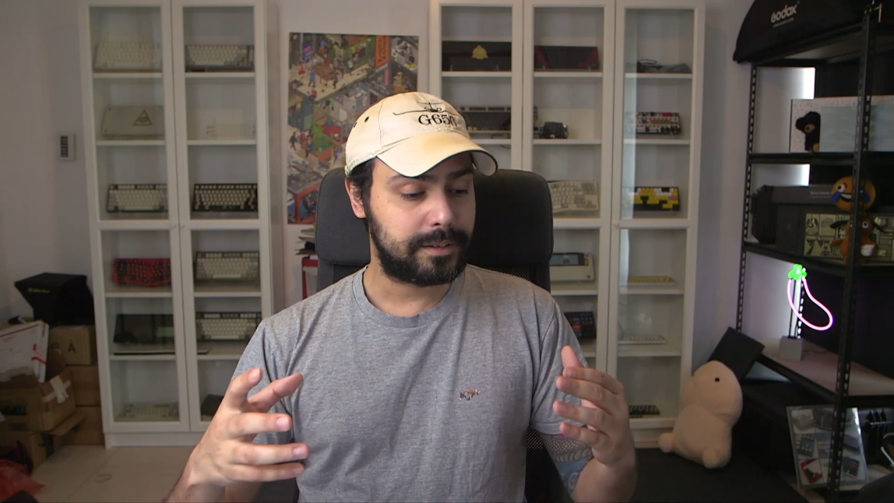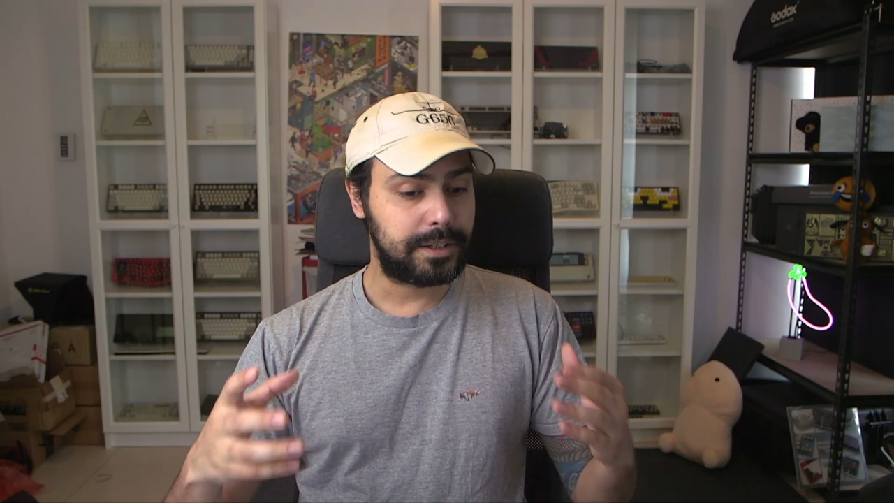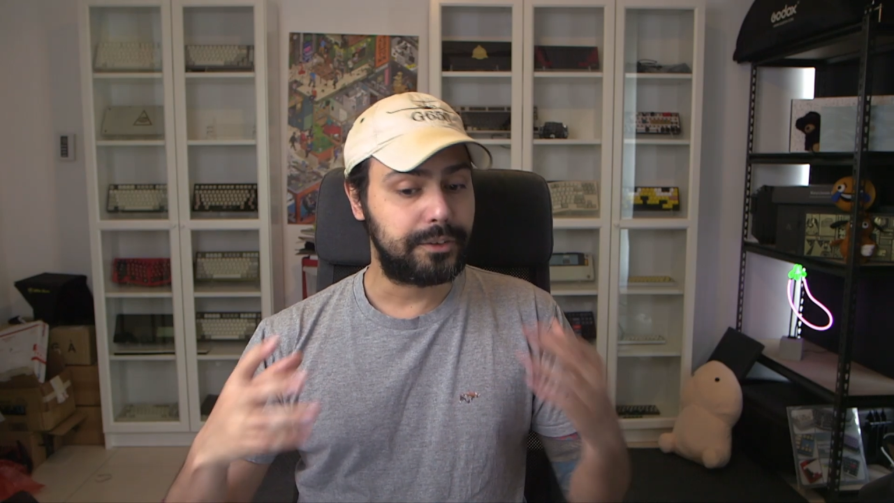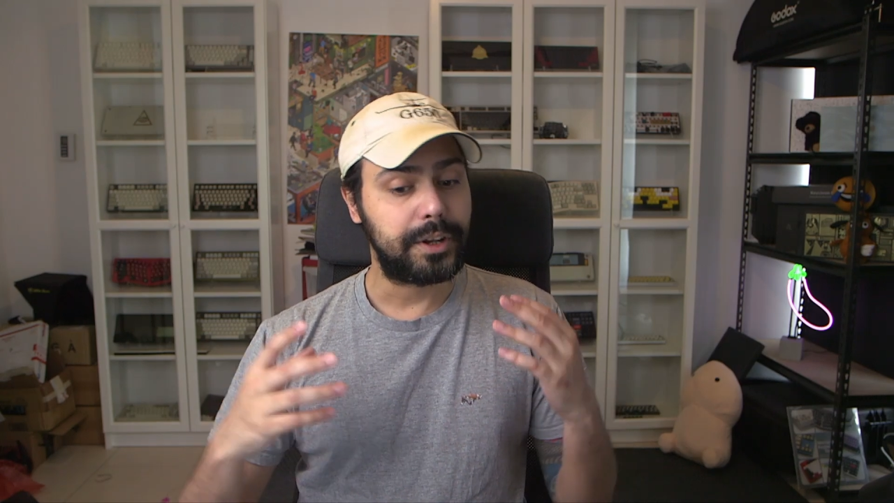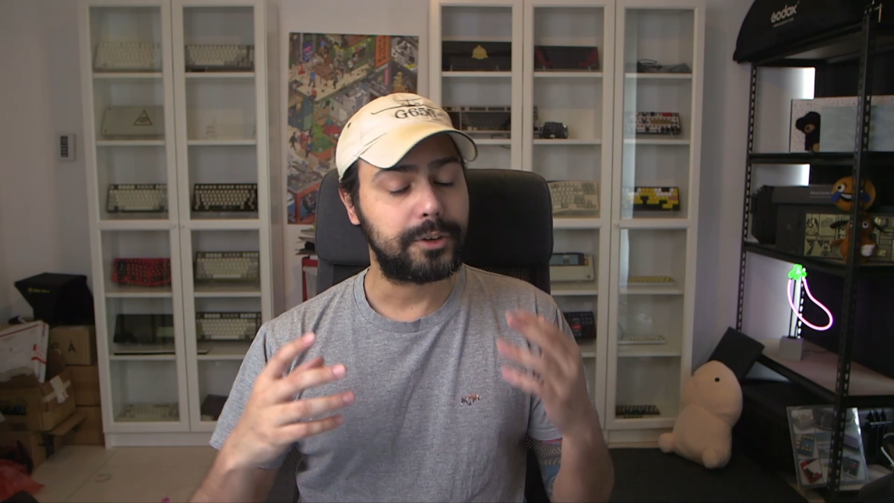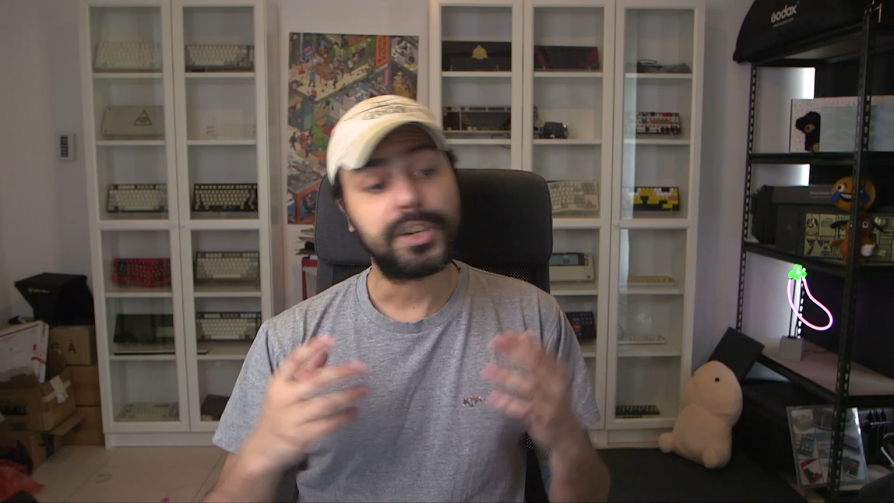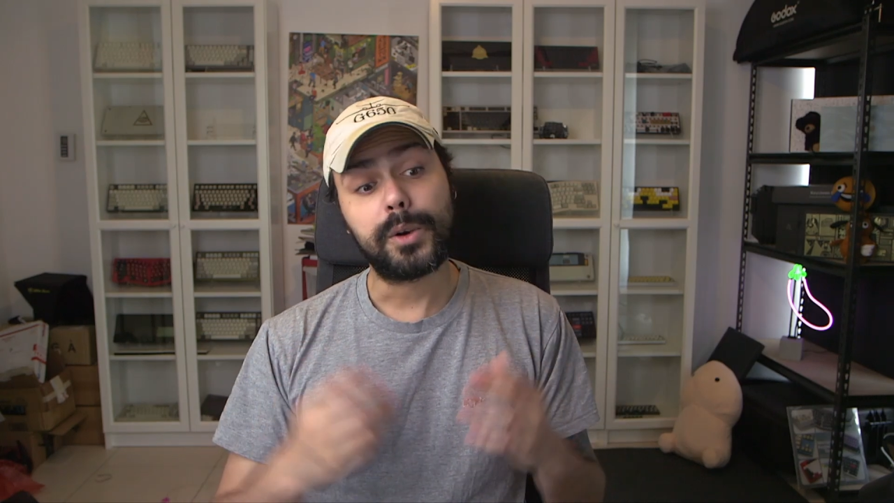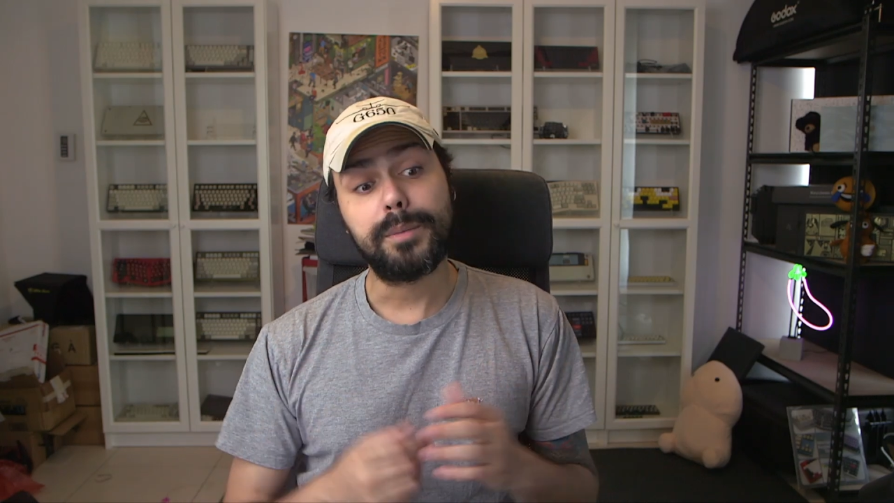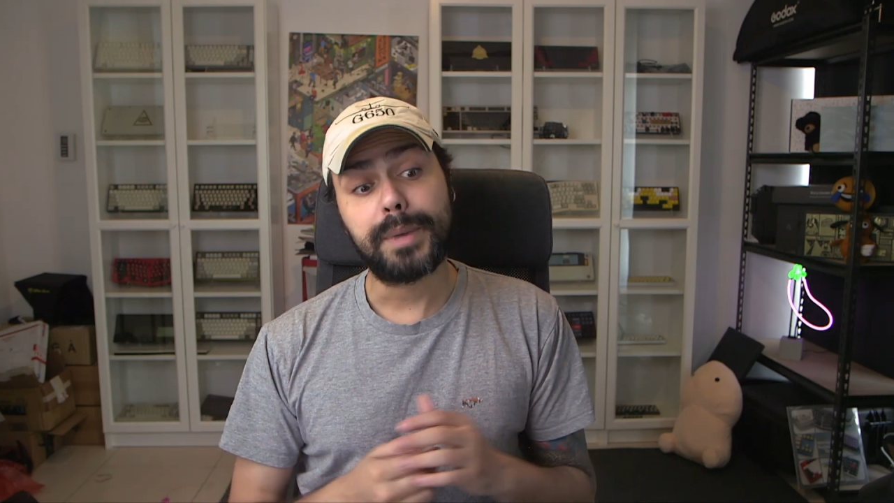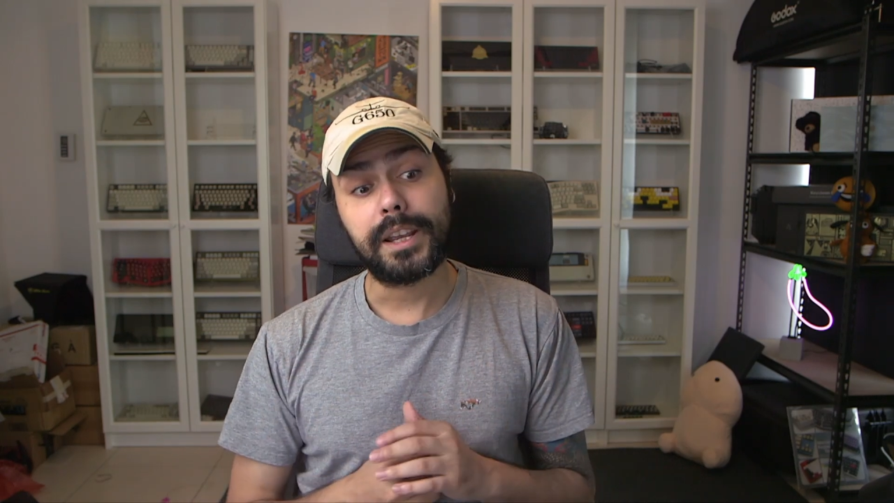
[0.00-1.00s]
Consider
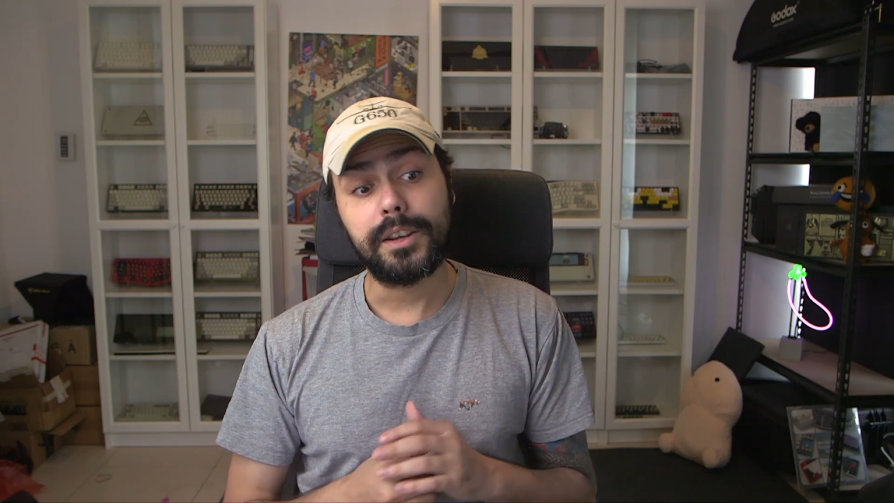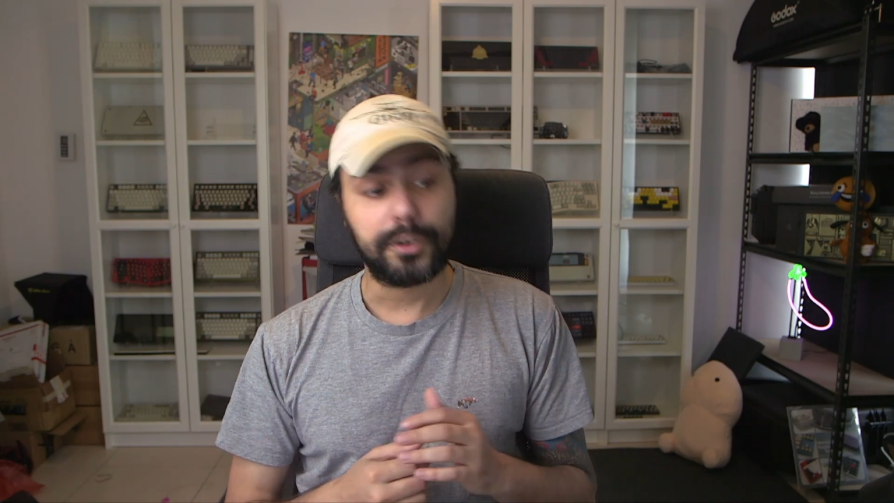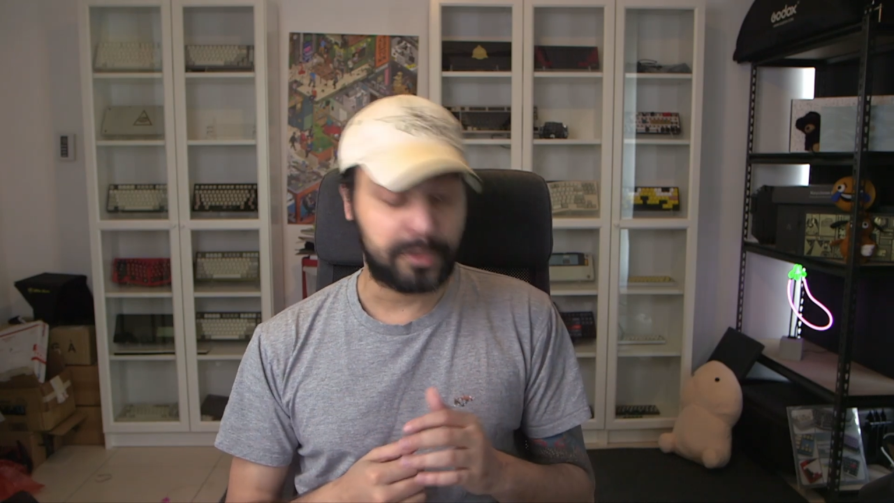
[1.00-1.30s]
cherry picking your